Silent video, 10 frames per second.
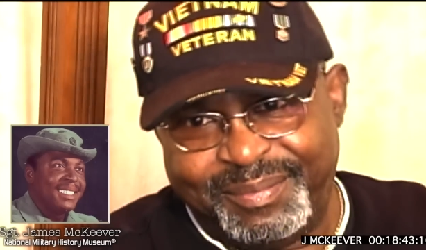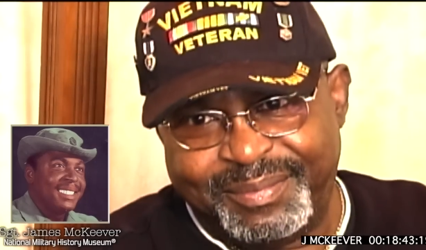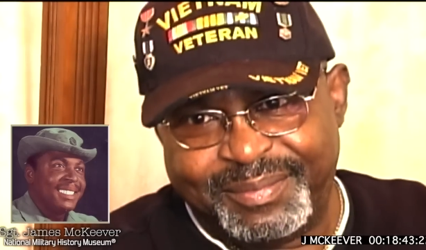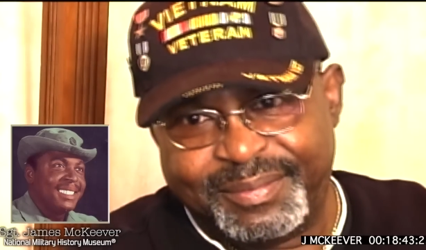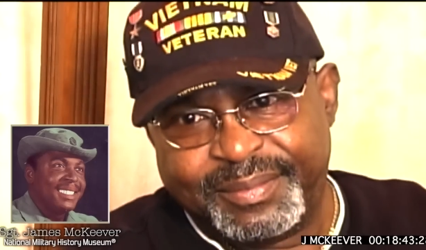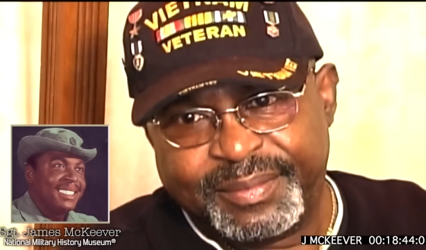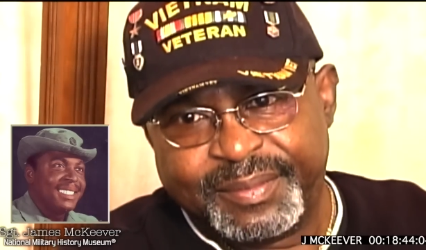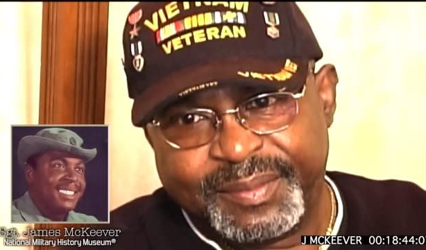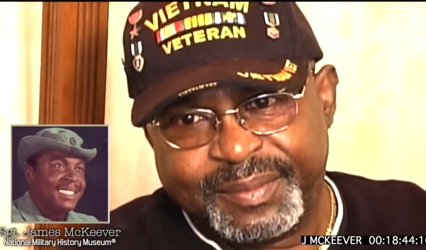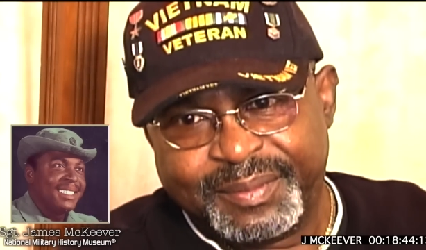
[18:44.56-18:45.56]

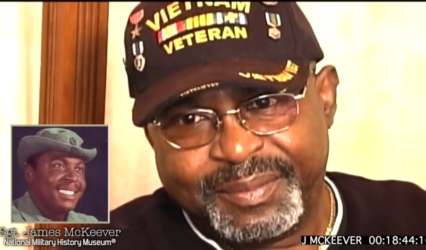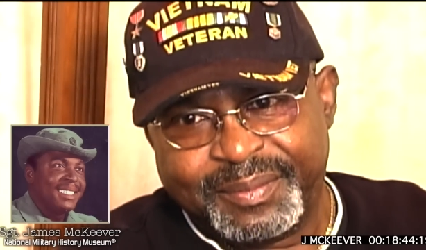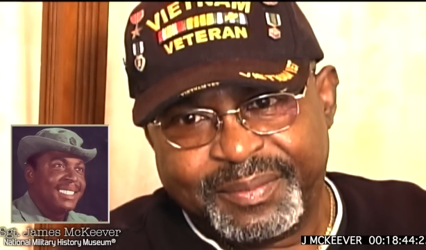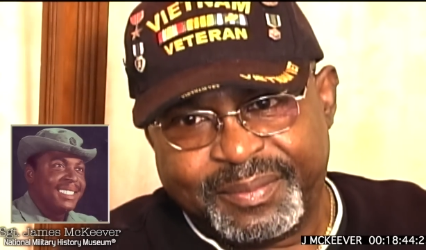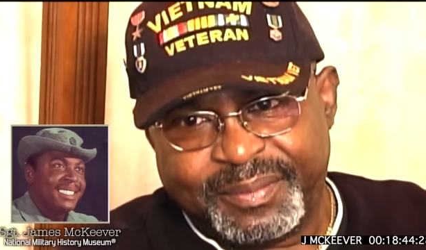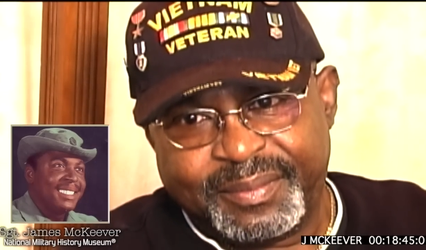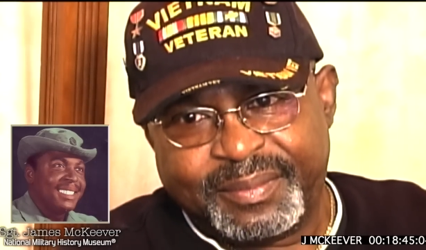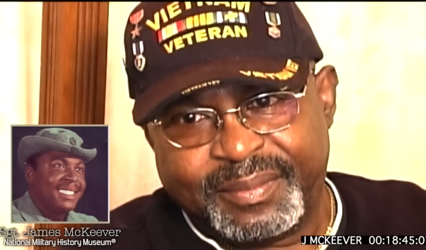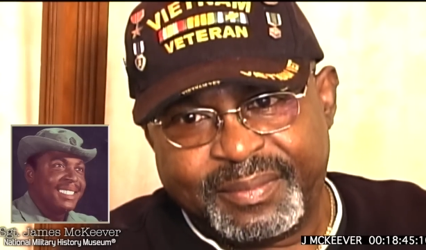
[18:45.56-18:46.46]
Nothing is said.